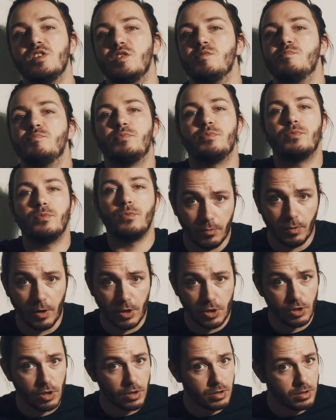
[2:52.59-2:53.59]
deep
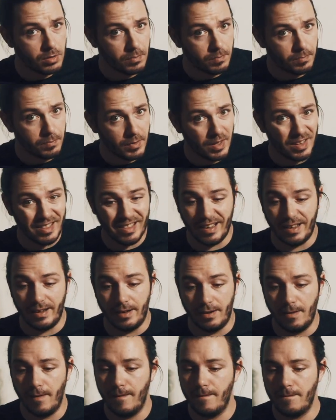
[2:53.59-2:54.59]
wide shot,
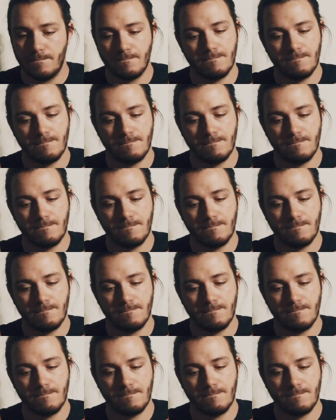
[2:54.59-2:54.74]
then